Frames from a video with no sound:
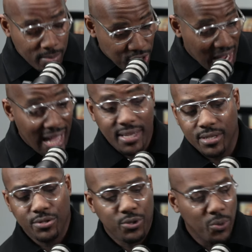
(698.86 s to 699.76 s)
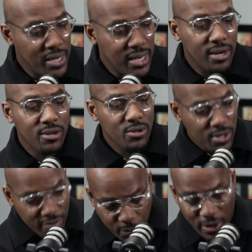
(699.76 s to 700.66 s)
challenge, 3 years
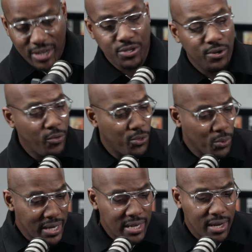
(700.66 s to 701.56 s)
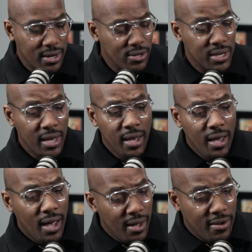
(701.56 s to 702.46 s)
of pressure, 3 years
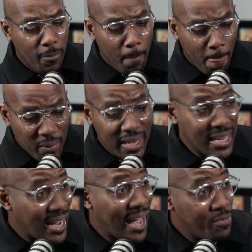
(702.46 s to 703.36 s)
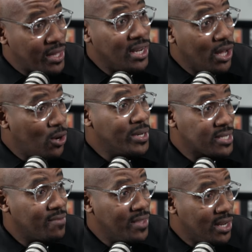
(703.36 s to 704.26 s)
of being at the
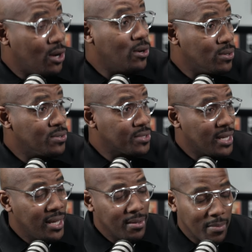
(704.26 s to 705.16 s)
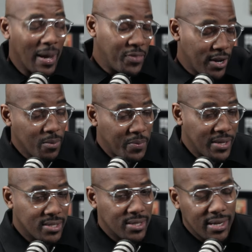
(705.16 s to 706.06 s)
lowest of the lows. My
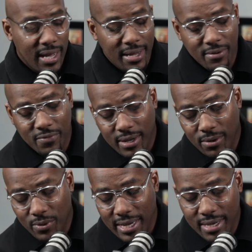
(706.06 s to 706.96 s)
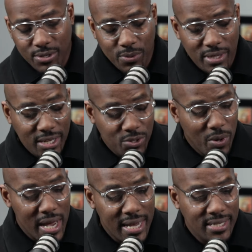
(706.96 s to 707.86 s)
therapist kind of related to it this
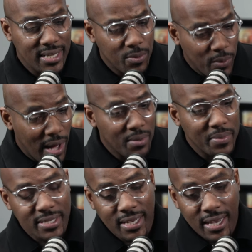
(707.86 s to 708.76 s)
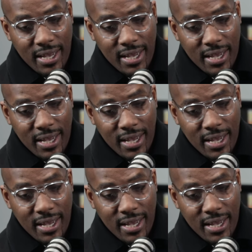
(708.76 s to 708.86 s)
way. He said, the problem is